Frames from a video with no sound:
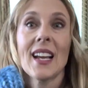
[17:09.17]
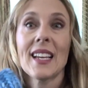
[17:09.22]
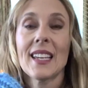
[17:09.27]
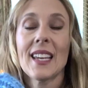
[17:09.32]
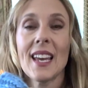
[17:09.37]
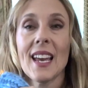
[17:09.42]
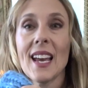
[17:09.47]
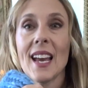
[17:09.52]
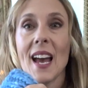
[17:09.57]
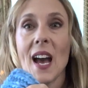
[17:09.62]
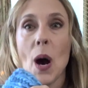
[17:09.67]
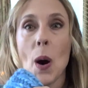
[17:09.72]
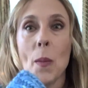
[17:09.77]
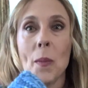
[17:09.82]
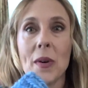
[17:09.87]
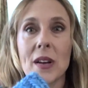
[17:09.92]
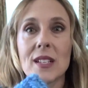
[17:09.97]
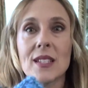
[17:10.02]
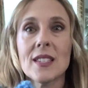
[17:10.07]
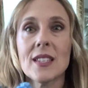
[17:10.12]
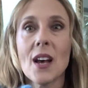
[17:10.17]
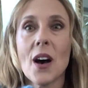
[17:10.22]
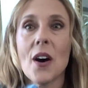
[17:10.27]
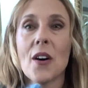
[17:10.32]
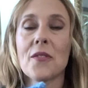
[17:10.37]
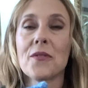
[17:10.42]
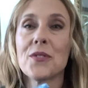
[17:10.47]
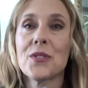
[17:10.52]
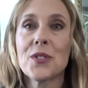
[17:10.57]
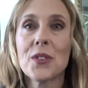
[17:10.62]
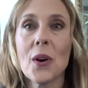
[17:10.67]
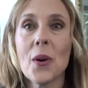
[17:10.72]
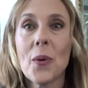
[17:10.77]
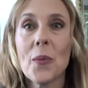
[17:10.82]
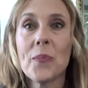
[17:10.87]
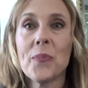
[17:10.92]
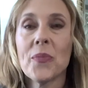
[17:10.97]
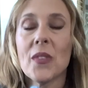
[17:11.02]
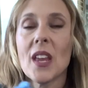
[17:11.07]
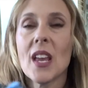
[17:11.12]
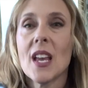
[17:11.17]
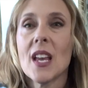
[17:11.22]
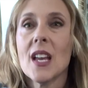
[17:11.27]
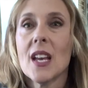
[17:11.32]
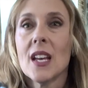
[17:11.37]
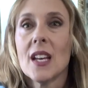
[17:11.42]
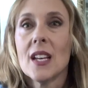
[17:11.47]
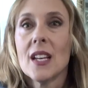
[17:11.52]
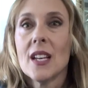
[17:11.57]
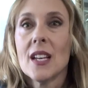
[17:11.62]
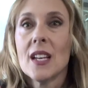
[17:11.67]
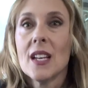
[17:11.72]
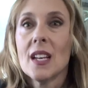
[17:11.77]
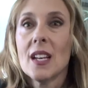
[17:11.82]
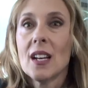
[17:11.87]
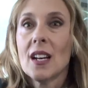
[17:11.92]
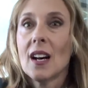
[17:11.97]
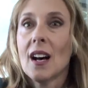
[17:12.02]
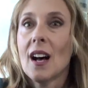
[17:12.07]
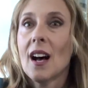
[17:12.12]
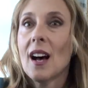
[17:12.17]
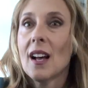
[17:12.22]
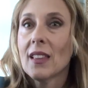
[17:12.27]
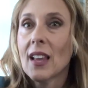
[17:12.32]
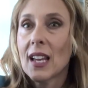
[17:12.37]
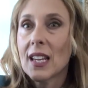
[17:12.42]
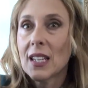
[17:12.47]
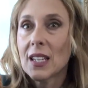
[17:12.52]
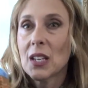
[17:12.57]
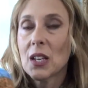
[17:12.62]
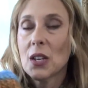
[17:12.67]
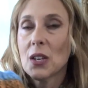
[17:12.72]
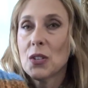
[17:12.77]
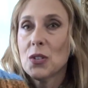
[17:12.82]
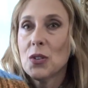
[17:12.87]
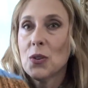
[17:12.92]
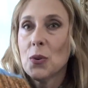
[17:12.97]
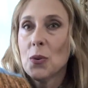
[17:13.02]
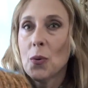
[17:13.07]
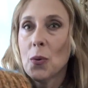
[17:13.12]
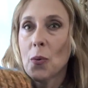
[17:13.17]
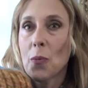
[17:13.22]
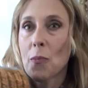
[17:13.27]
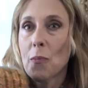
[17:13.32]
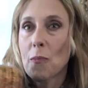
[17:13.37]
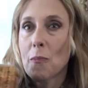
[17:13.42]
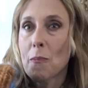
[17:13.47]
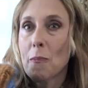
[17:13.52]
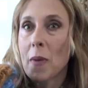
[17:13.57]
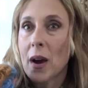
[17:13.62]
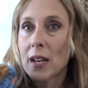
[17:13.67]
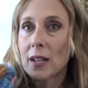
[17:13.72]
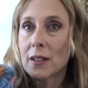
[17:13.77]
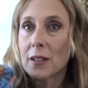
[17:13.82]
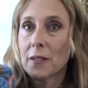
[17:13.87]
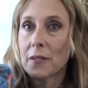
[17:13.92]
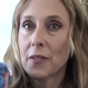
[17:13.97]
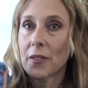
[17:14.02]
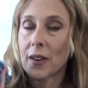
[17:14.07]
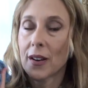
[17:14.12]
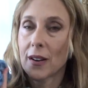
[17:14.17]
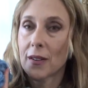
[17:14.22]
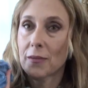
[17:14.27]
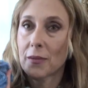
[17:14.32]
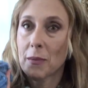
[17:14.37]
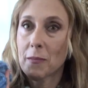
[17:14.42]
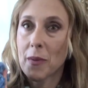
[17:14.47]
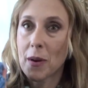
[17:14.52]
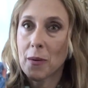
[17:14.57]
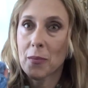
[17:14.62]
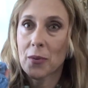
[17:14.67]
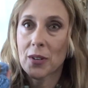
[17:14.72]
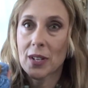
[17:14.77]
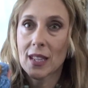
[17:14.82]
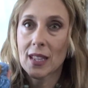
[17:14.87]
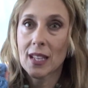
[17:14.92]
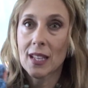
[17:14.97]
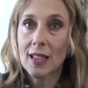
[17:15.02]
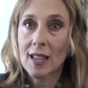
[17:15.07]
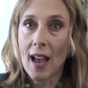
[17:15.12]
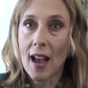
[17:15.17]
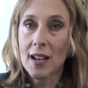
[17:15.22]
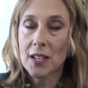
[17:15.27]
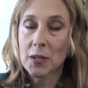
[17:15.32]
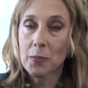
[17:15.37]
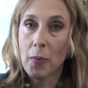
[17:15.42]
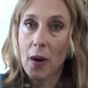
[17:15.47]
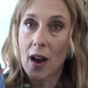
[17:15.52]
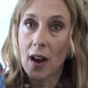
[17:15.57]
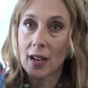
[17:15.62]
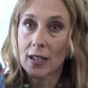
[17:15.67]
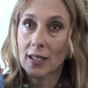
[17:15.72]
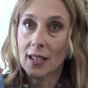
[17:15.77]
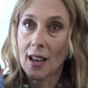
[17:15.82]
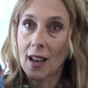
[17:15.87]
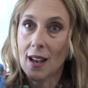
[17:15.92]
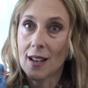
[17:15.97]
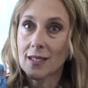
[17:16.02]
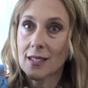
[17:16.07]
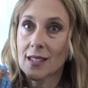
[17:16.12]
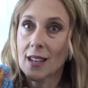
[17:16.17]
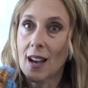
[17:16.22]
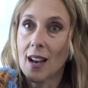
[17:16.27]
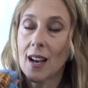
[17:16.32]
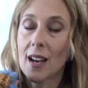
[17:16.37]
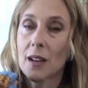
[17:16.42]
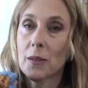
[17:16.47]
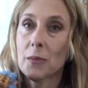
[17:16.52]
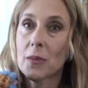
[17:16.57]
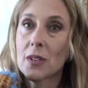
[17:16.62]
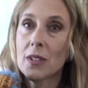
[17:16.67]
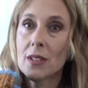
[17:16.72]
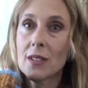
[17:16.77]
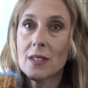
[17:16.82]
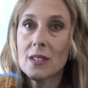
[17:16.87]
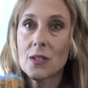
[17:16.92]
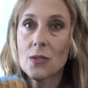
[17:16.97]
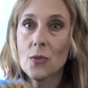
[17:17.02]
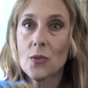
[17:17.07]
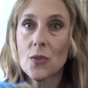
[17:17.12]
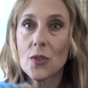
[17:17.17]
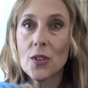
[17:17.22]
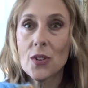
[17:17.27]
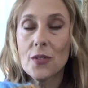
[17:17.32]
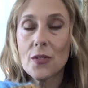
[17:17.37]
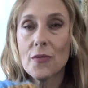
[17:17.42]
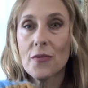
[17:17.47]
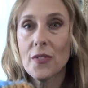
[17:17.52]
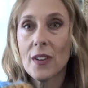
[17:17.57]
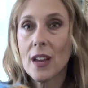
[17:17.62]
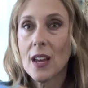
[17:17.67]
Can't help myself. So like you might have remembered in the last podcast, I was sort of